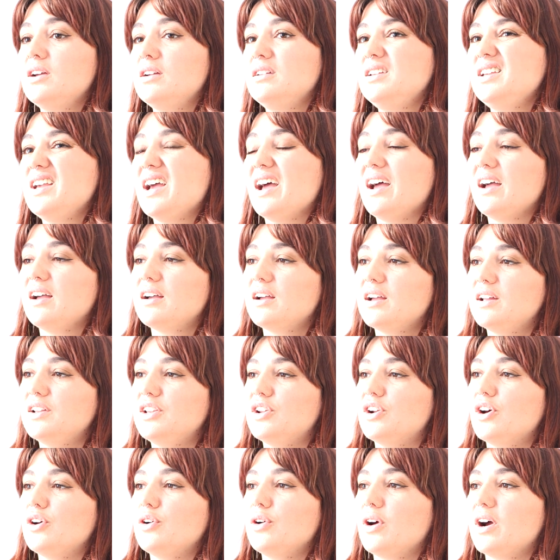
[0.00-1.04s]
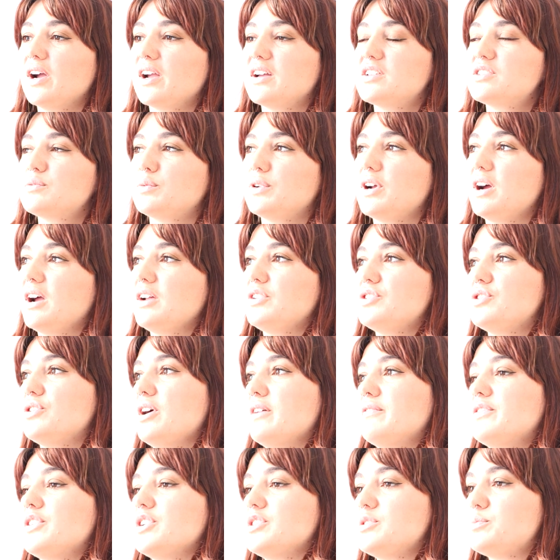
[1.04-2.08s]
Yeah, and I guess when I do
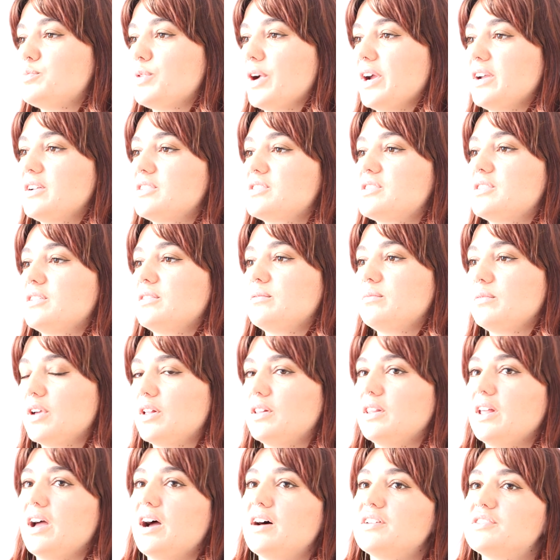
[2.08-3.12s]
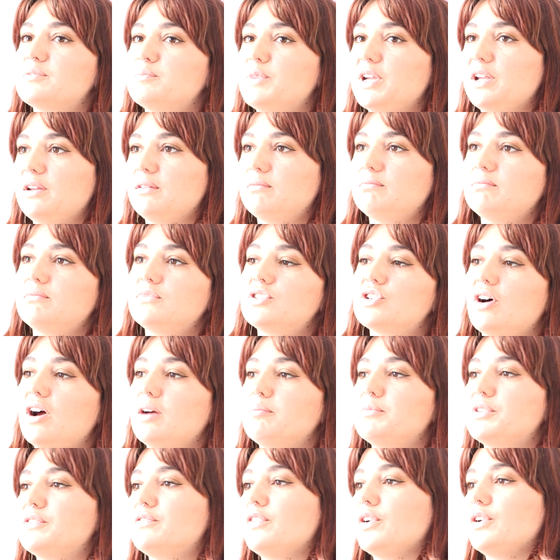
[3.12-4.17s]
have those breaks, it allows me
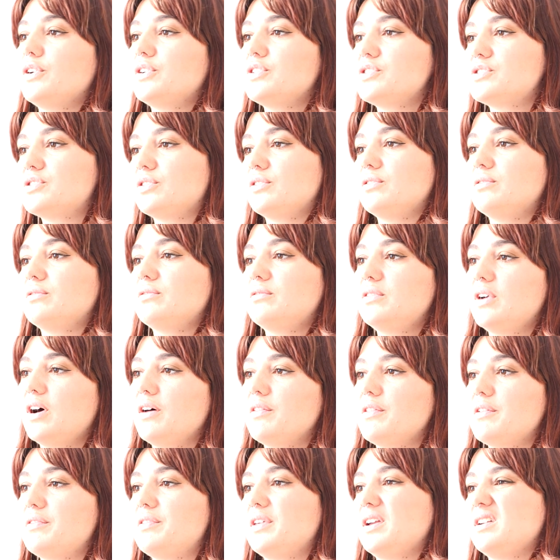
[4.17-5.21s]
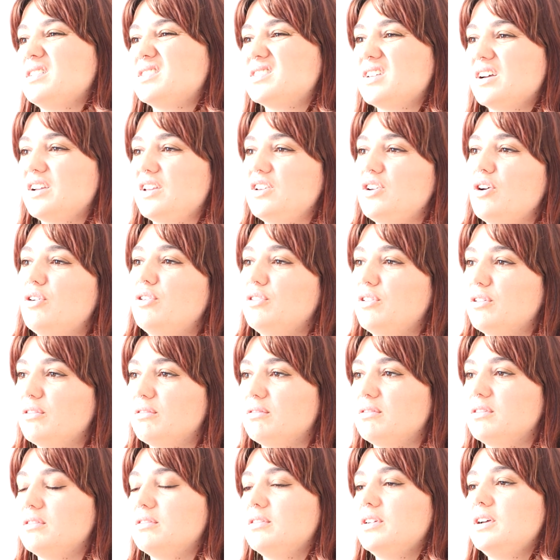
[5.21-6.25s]
time to focus on other things like
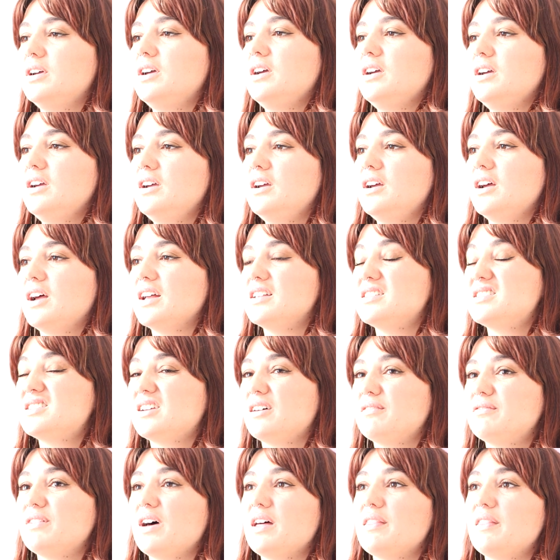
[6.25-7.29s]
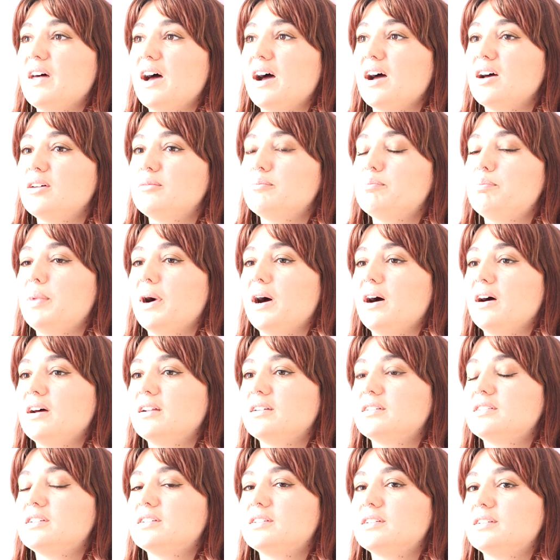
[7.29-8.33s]
yoga and stuff like that.
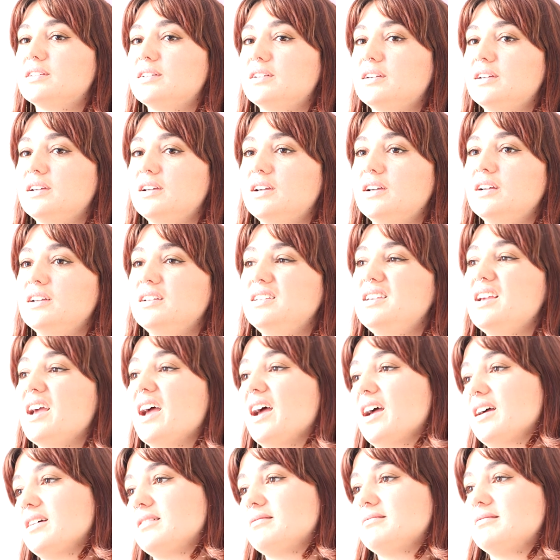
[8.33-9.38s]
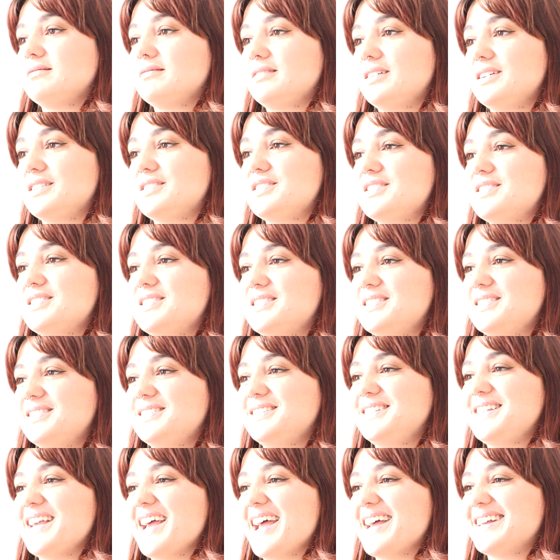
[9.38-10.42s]
But it's
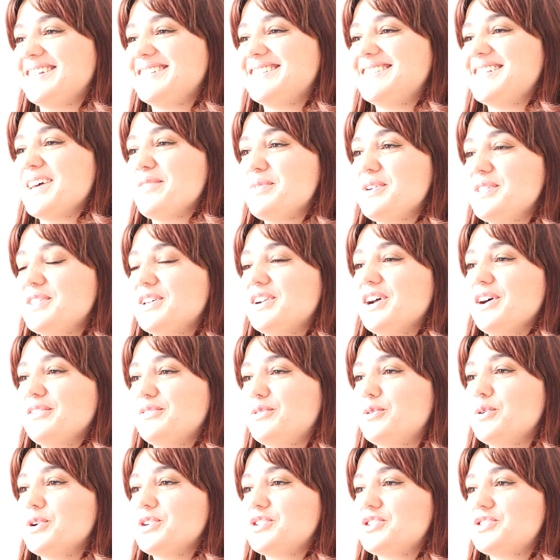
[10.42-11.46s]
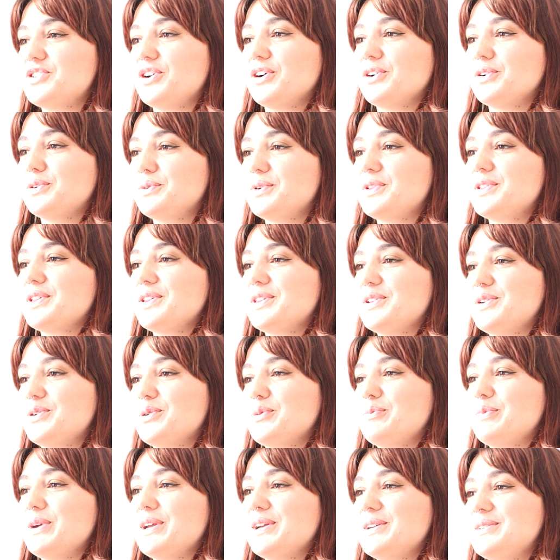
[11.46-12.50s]
something that I've always struggled with a
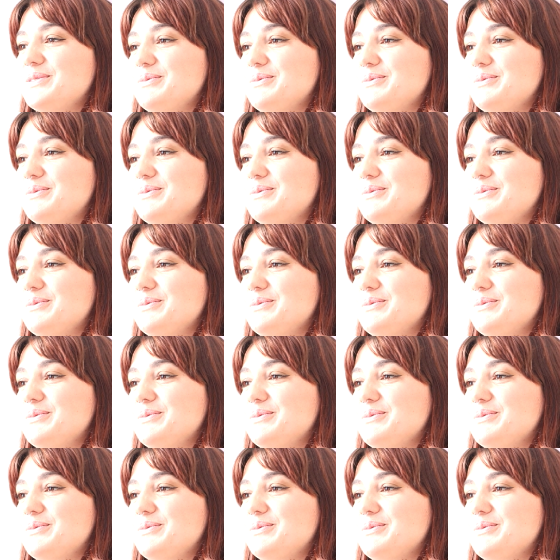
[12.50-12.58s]
little bit.